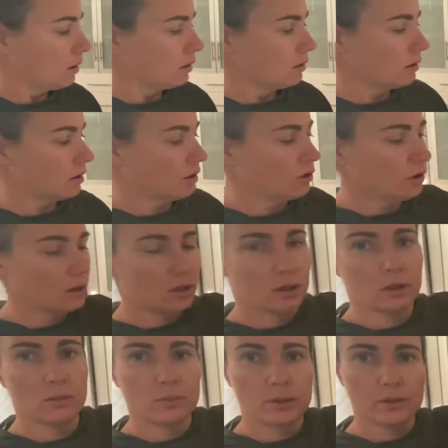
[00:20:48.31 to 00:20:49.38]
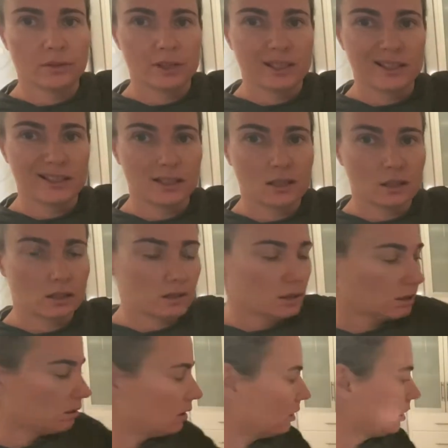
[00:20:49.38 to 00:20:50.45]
So just in a bit of a consistency like